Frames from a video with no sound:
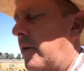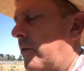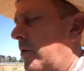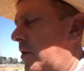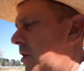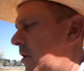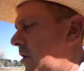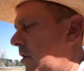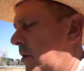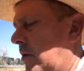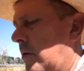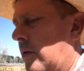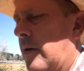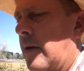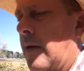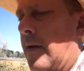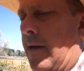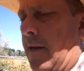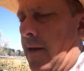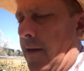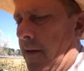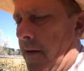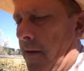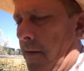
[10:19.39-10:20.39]
it would do,
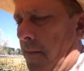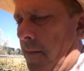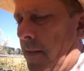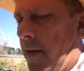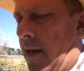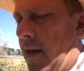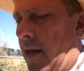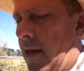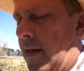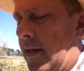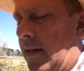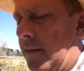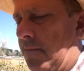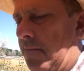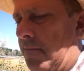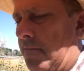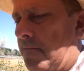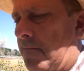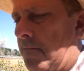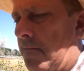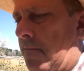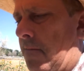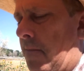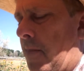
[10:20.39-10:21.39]
but
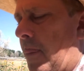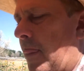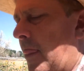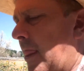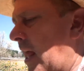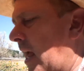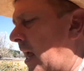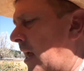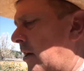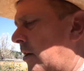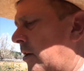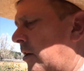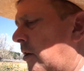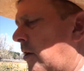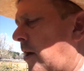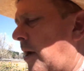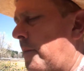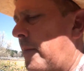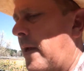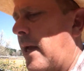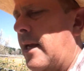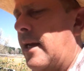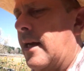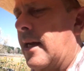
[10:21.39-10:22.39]
I don't know. I
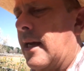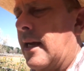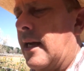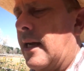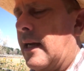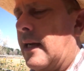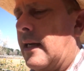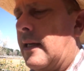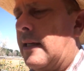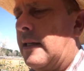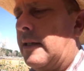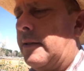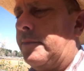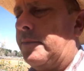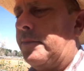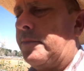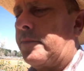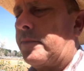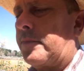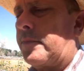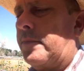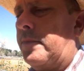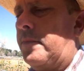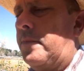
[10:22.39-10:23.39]
may
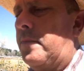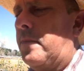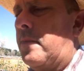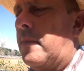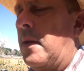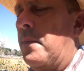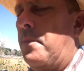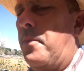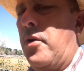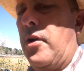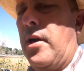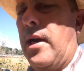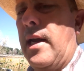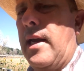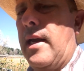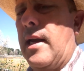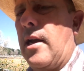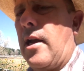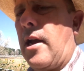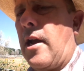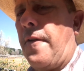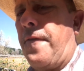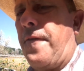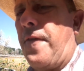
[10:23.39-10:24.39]
put
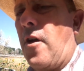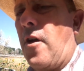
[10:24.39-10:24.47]
a